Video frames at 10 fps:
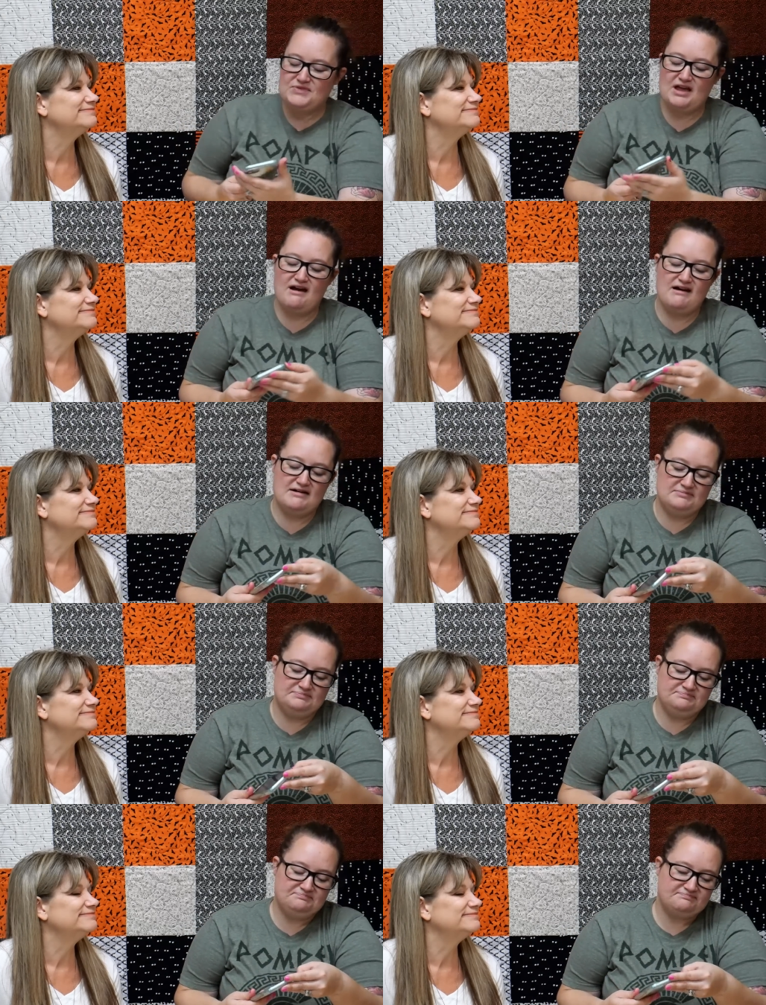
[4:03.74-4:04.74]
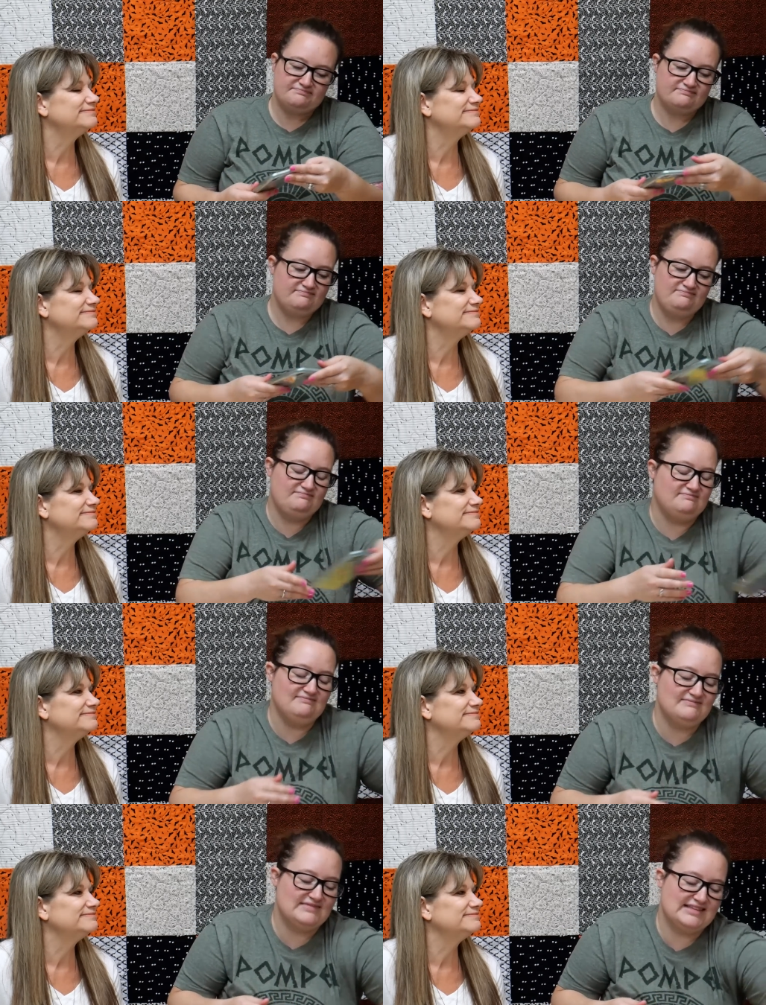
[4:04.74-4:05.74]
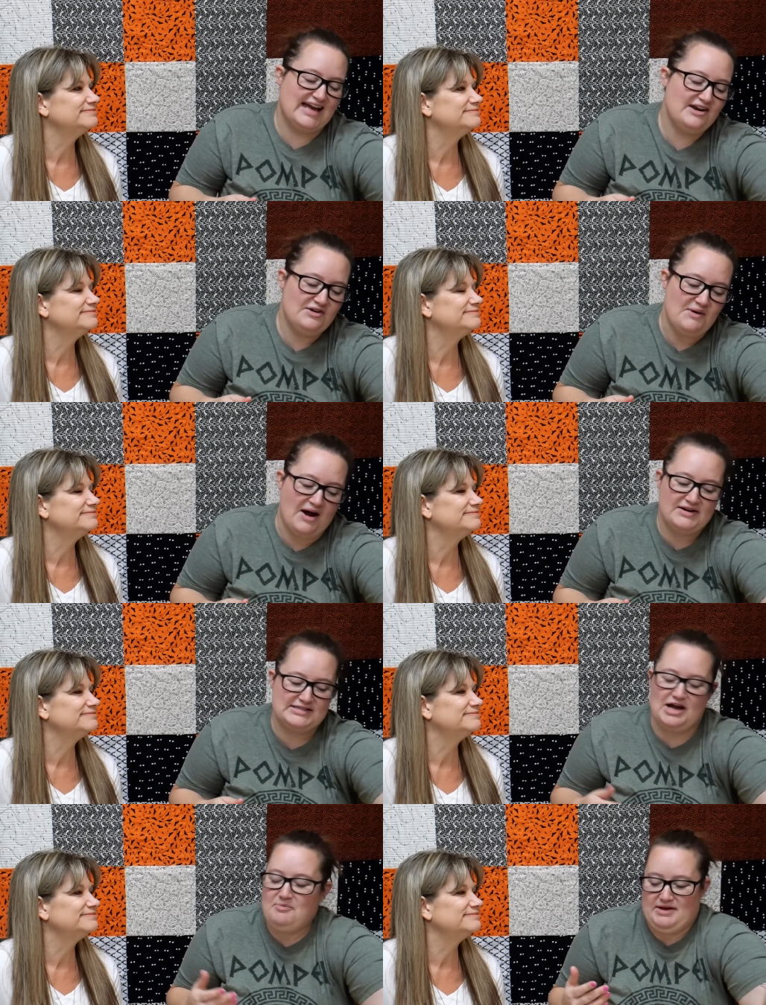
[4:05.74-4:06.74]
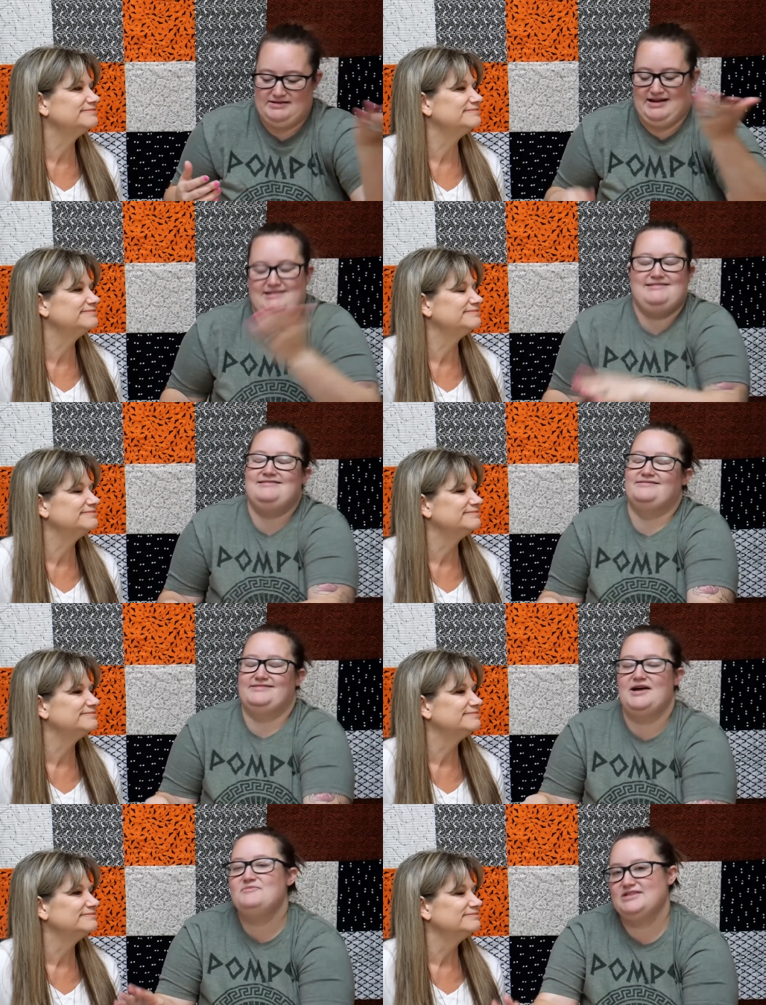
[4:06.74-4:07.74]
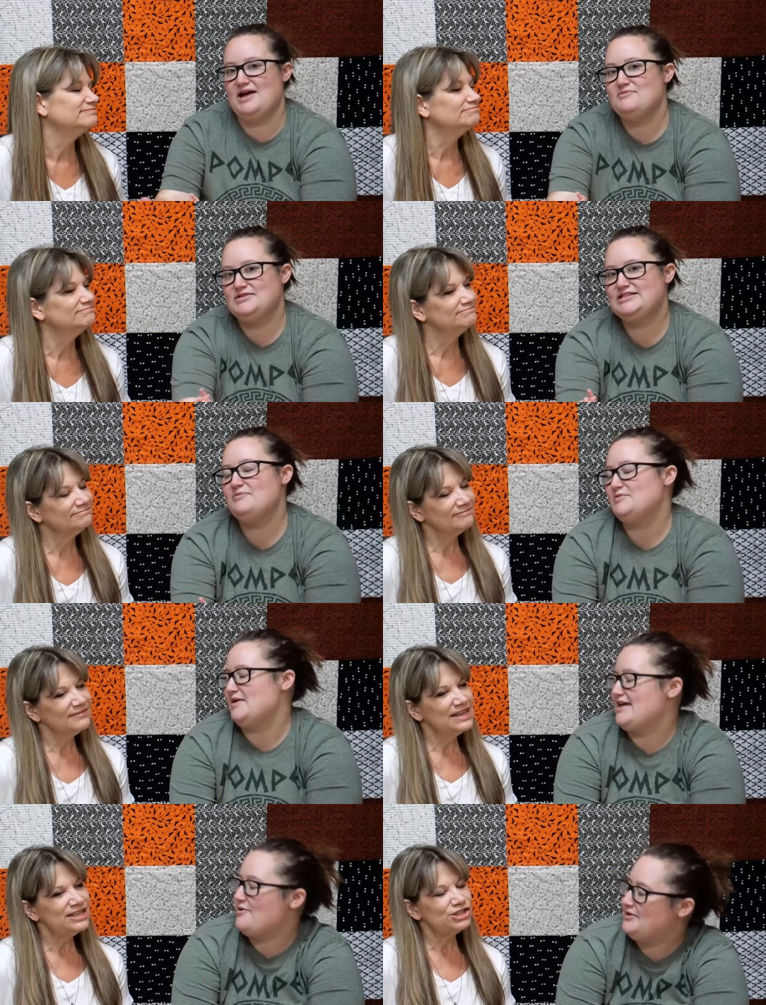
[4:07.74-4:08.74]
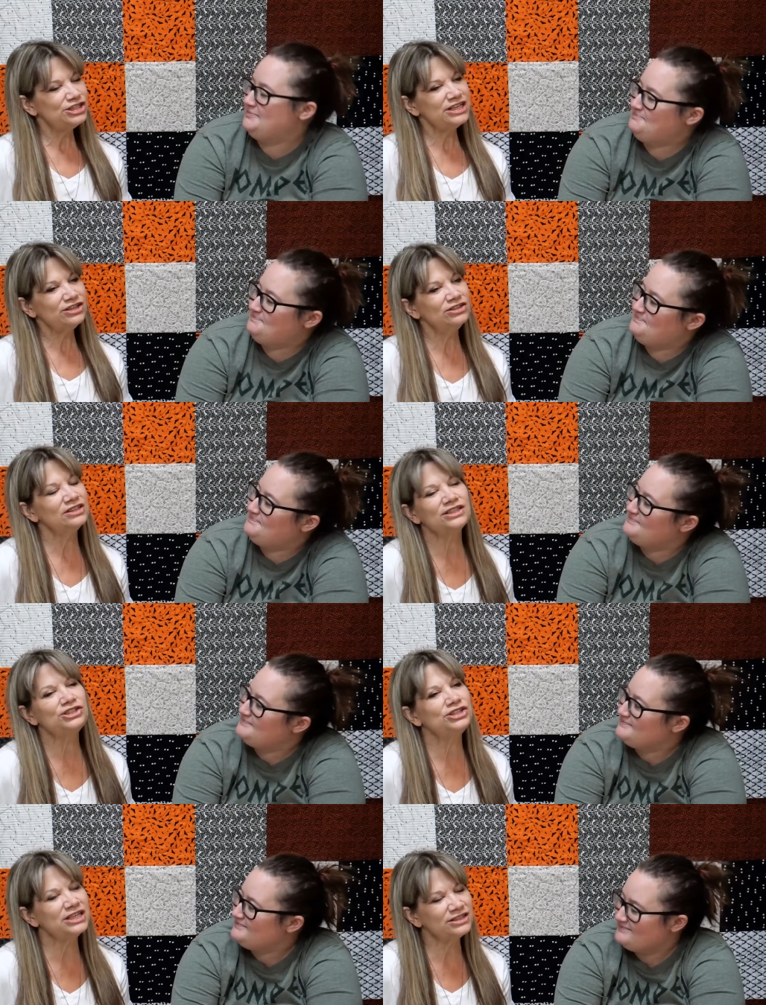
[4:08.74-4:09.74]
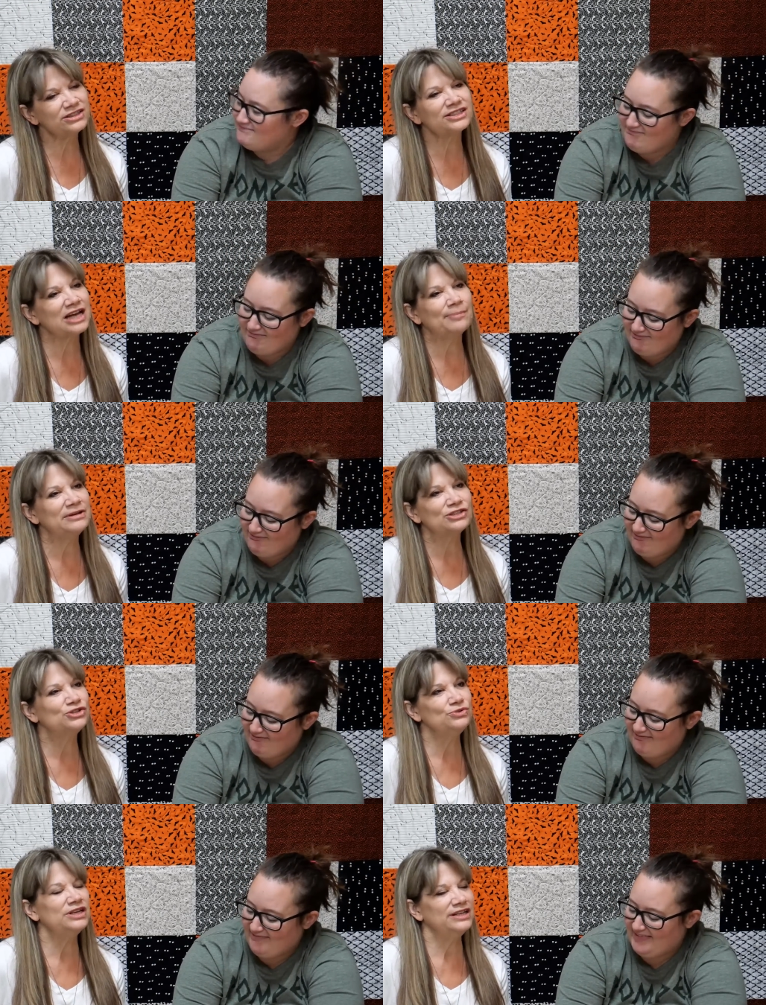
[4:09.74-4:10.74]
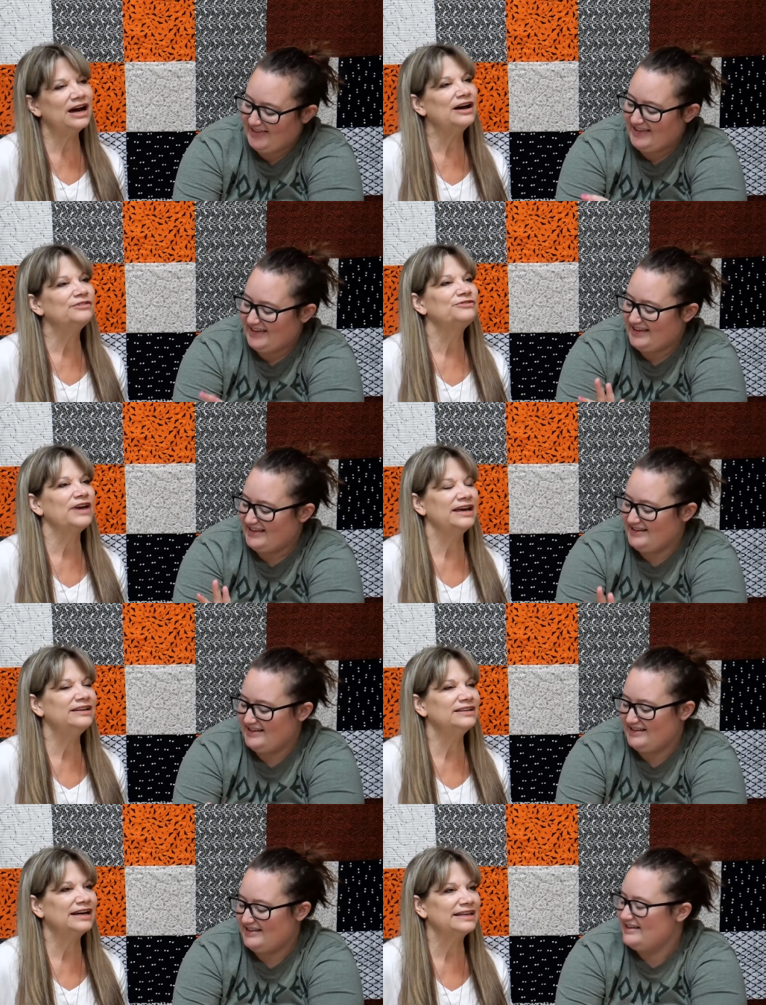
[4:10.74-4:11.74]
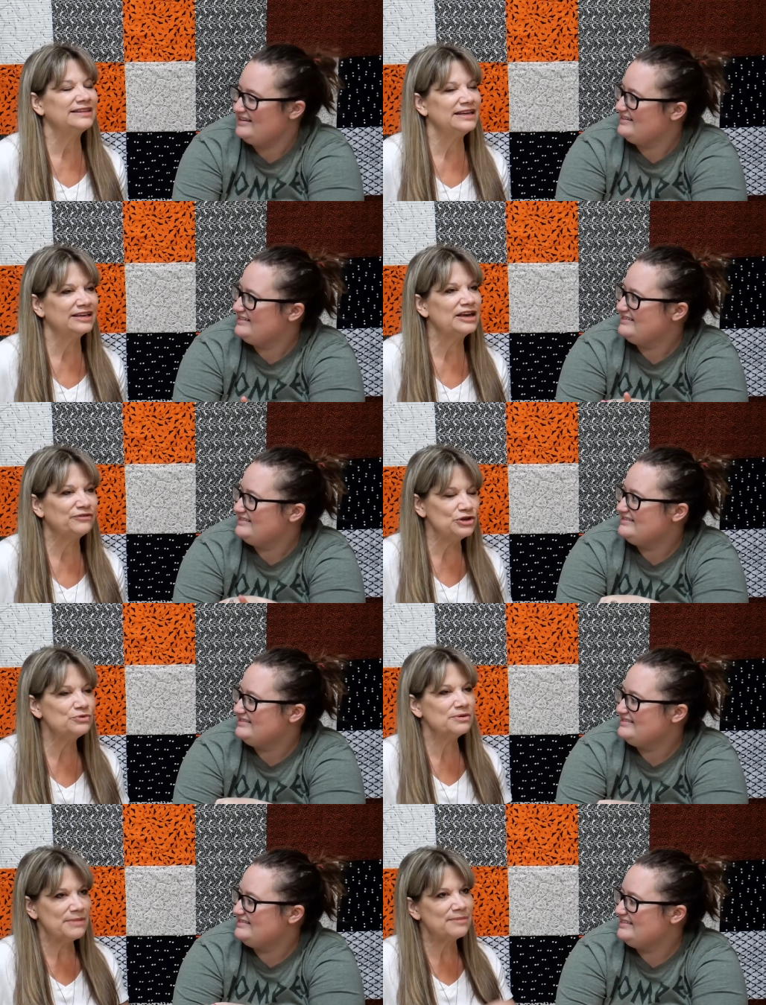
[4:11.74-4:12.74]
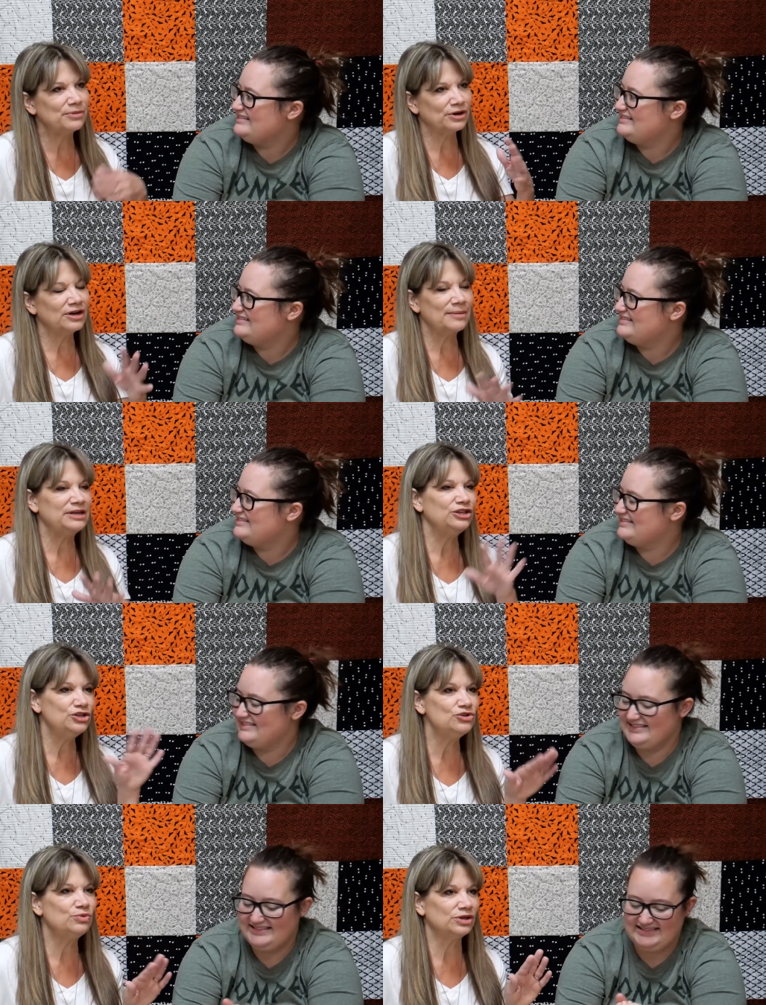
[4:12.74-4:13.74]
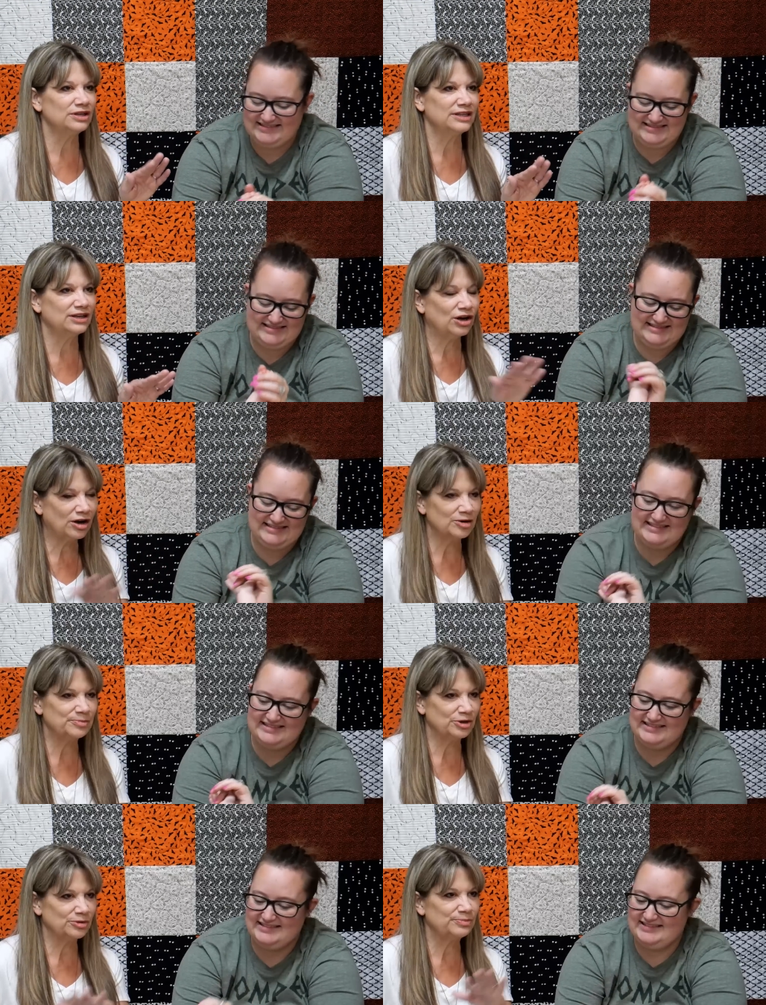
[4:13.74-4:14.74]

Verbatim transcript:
Speaker 1: Um, I don't know how to stop it. I don't know. I'm I'm stumped by that one.
Speaker 2: She'll she'll stop it soon enough, and I think if you remember, I mean, you weren't the Harper,